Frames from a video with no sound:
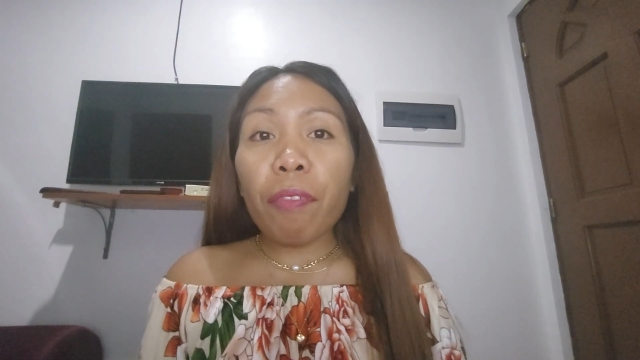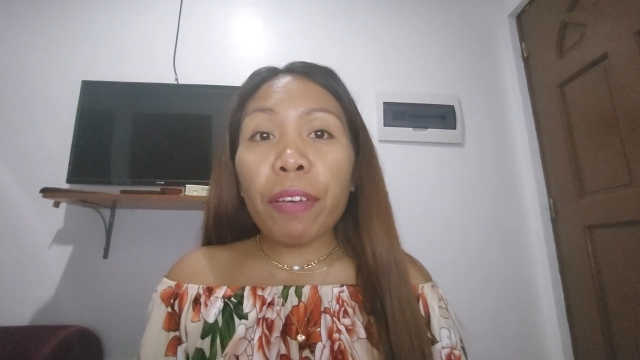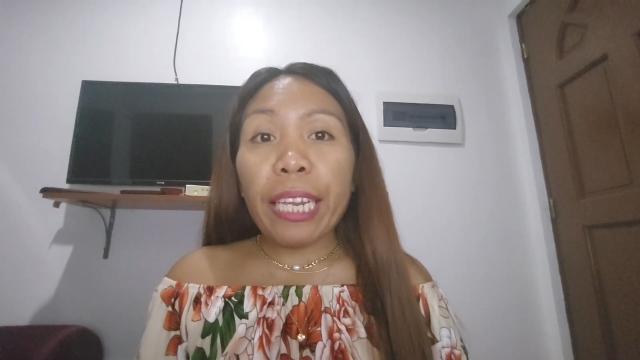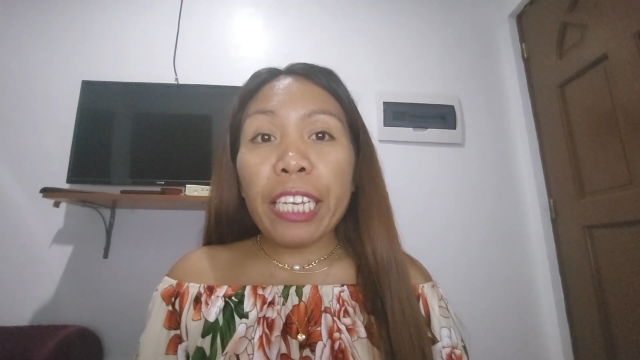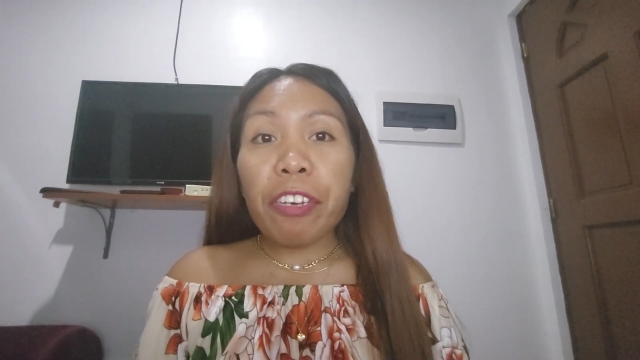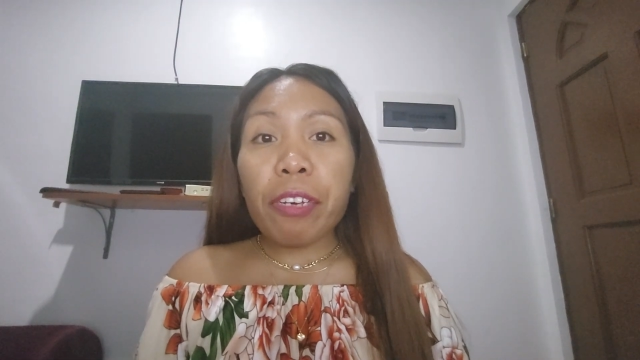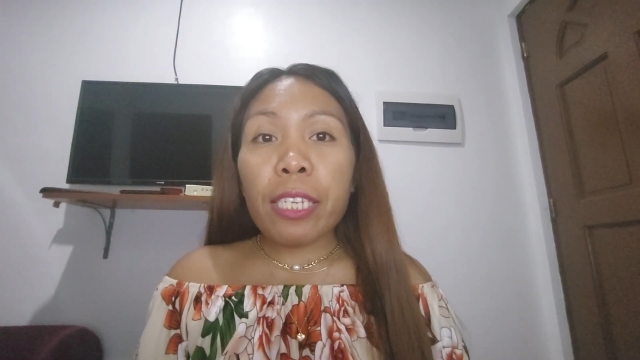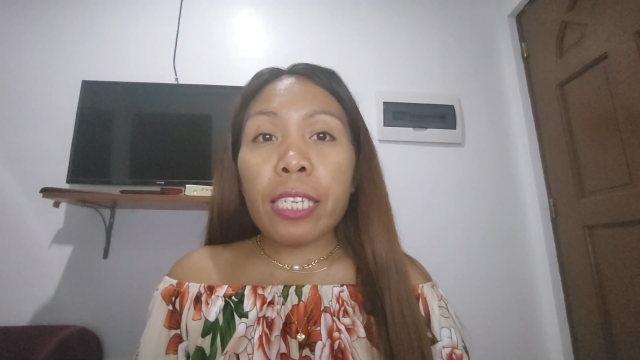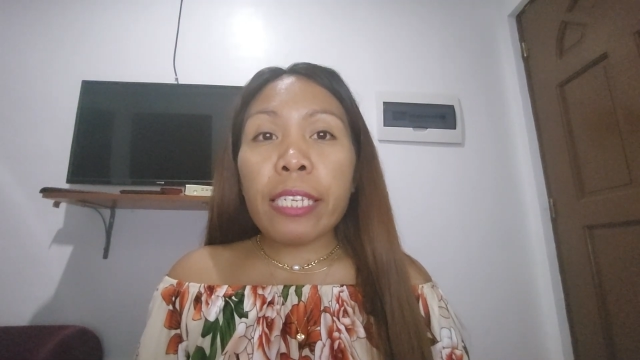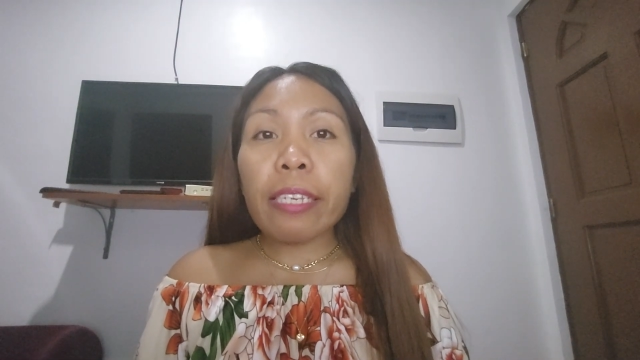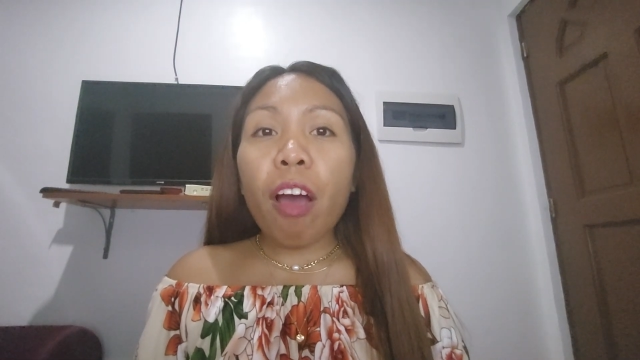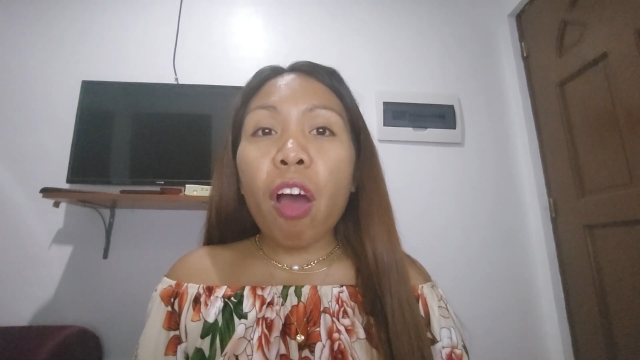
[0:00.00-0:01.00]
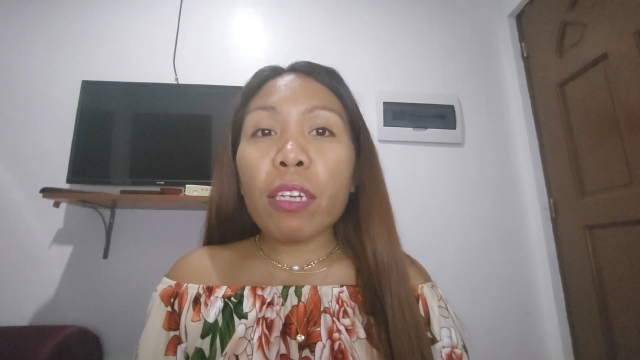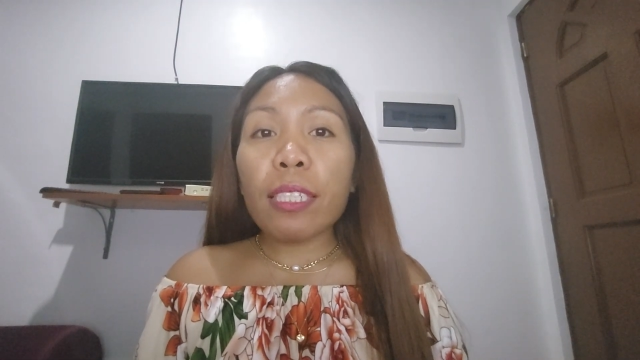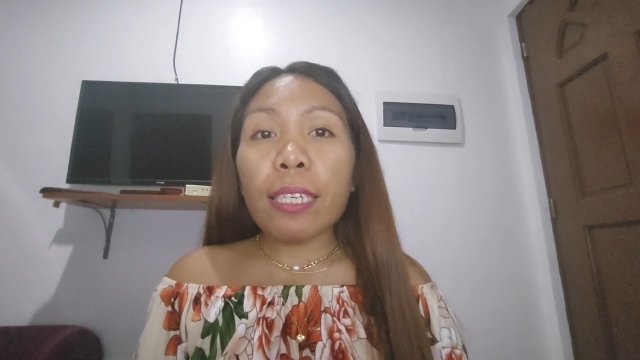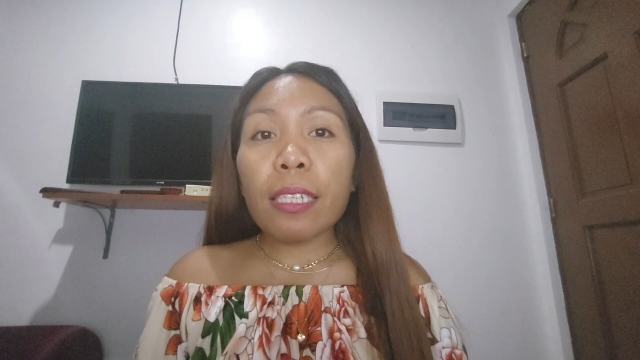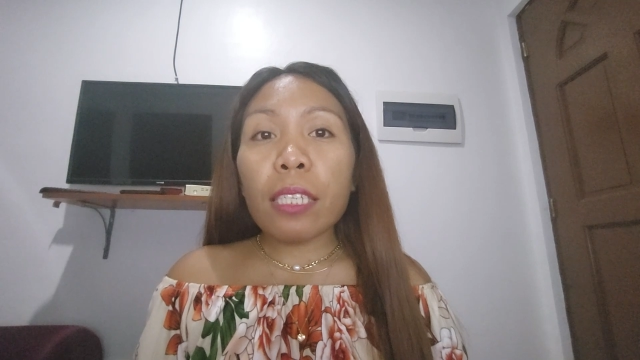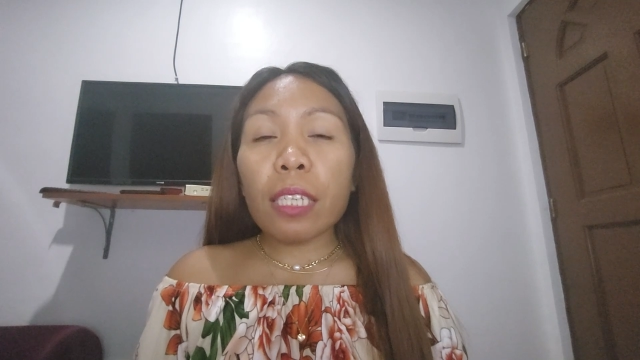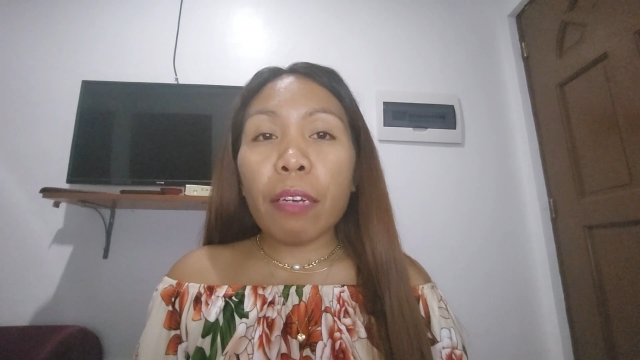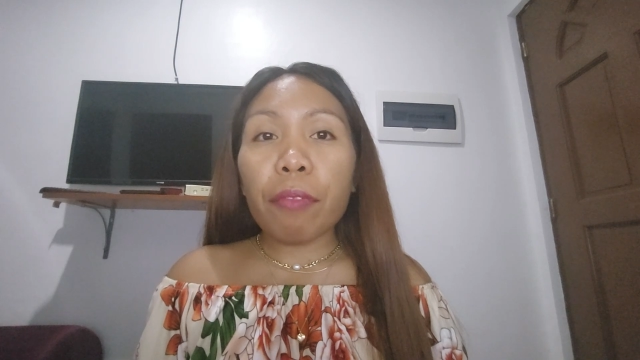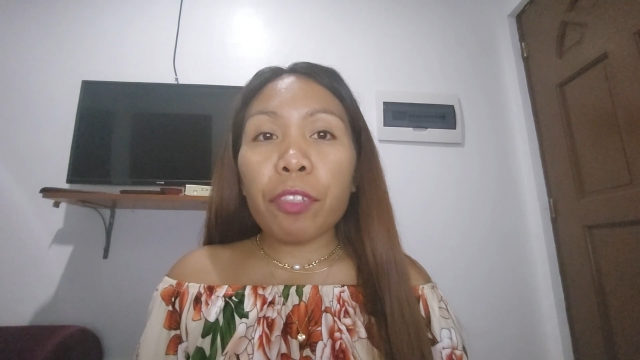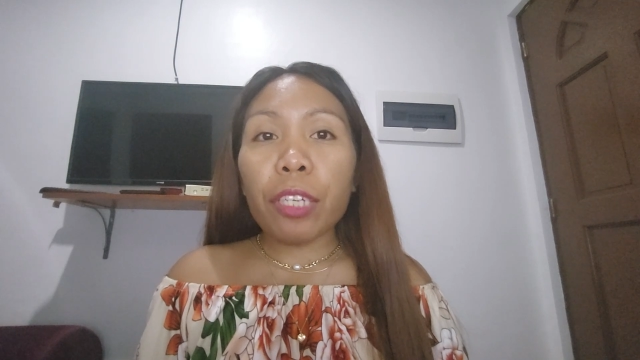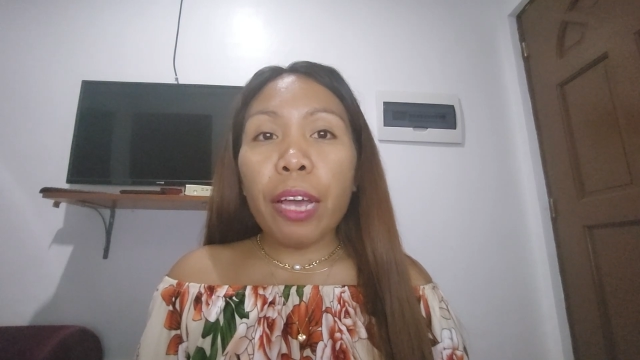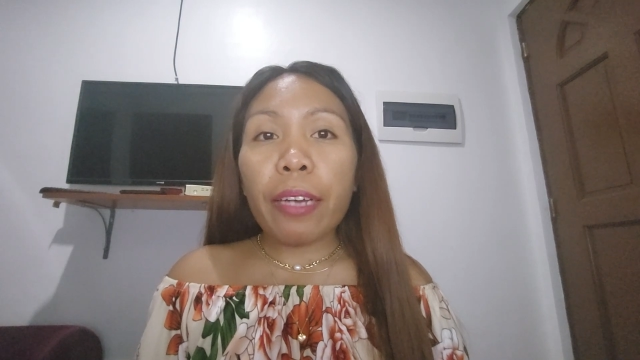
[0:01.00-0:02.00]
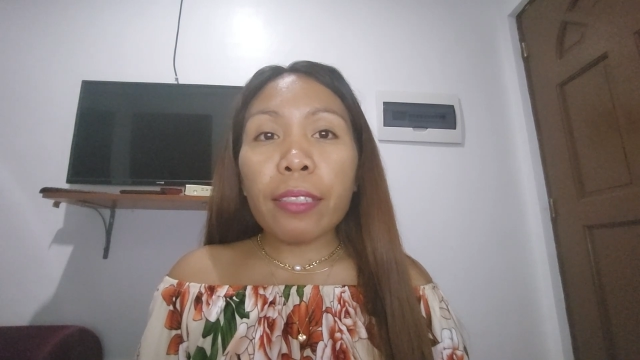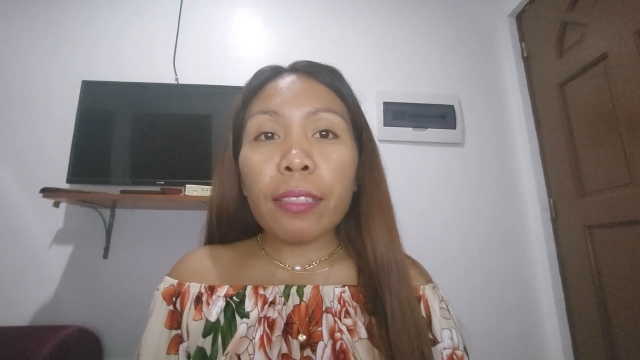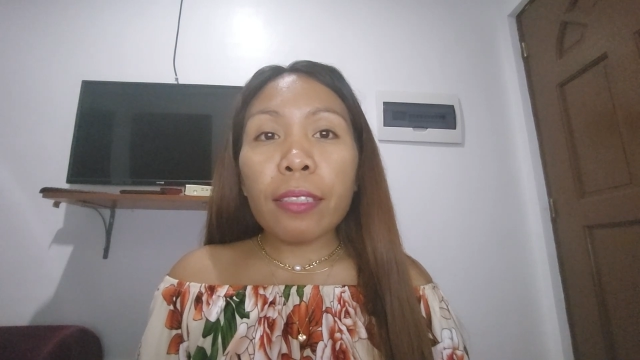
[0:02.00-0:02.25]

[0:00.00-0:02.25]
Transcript: videos on the subject